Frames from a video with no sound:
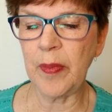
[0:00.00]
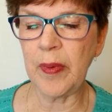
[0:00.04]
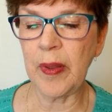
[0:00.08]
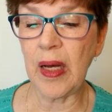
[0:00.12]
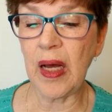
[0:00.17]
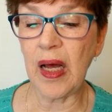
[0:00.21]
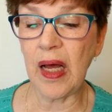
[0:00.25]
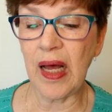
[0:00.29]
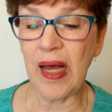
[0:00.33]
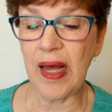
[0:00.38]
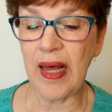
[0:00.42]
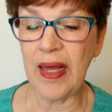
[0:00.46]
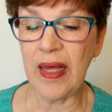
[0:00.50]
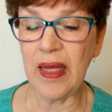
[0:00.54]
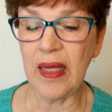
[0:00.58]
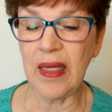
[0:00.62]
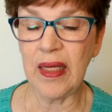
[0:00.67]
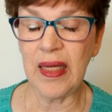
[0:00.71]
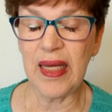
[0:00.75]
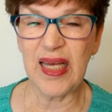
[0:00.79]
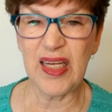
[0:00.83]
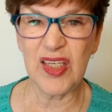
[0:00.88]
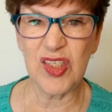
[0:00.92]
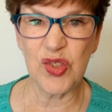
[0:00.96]
high
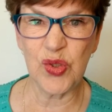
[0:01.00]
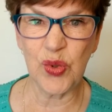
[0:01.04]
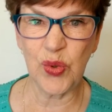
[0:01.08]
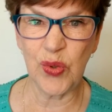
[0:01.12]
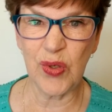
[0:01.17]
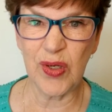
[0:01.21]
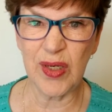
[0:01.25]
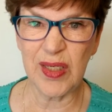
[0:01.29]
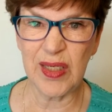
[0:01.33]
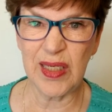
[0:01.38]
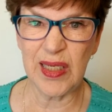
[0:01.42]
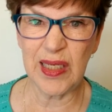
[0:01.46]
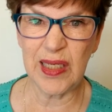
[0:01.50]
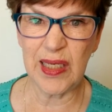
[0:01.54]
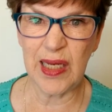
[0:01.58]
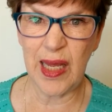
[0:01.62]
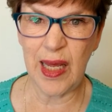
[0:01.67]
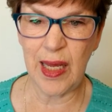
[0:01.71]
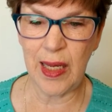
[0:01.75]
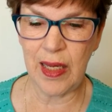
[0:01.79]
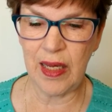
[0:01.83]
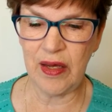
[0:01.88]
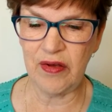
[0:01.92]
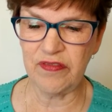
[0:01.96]
and tore it in
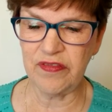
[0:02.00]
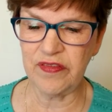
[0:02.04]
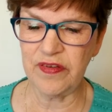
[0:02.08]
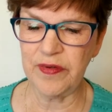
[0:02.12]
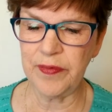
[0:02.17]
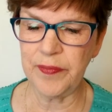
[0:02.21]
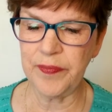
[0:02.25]
half.